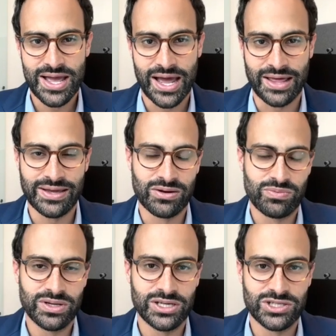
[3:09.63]
And I think it
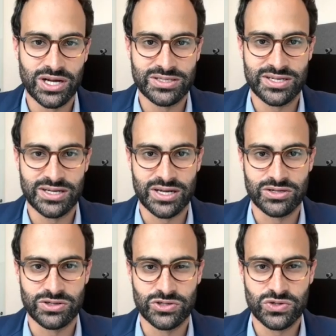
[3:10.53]
really just does
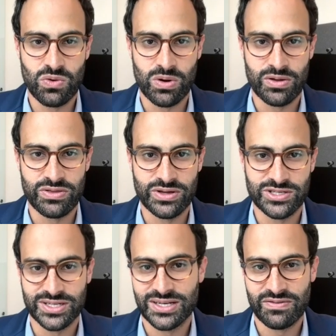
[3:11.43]
underscore the
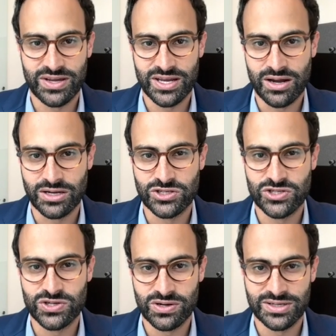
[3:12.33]
significant
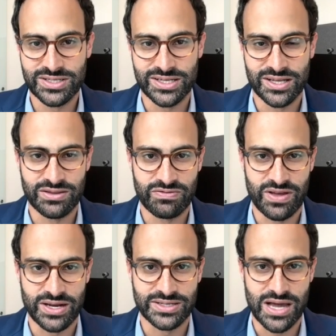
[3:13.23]
uncertainty that the
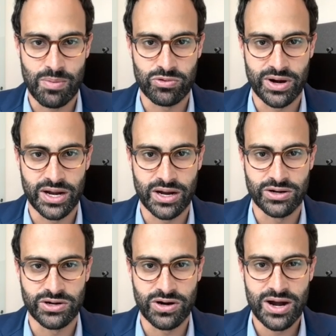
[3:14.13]
Fed is operating
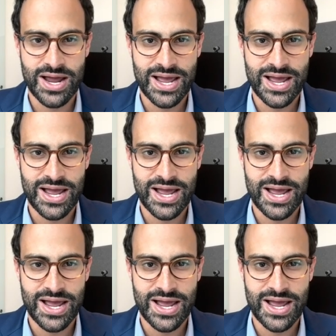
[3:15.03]
under,